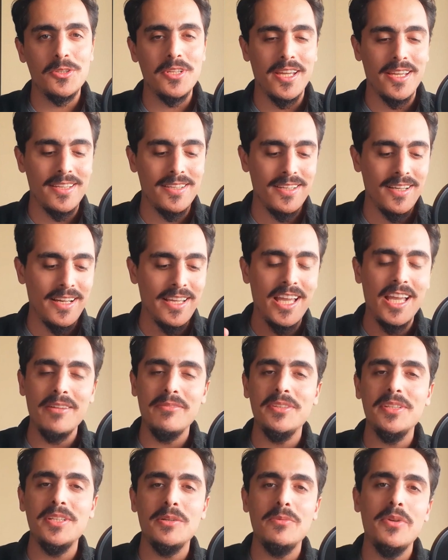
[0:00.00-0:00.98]
Okay, I
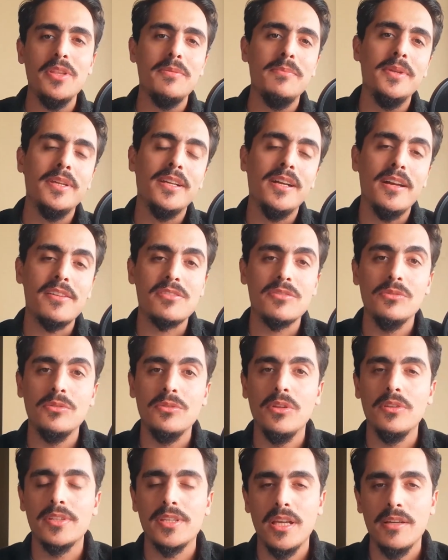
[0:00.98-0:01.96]
have here with me, guys,
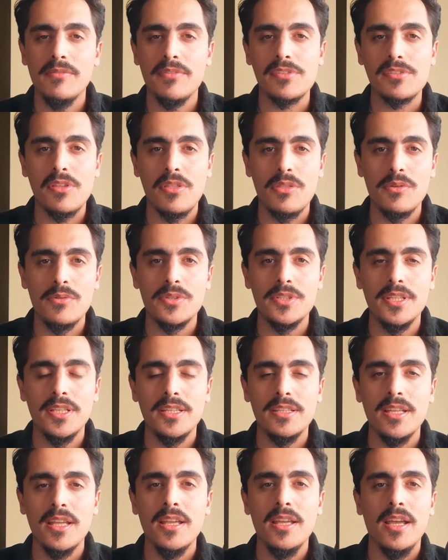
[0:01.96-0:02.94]
Huion Kamvas
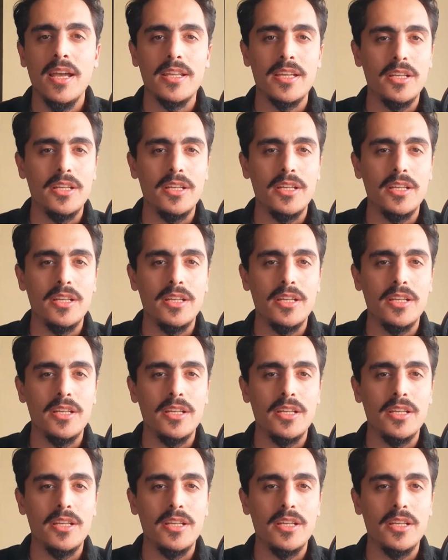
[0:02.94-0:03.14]
thirteen,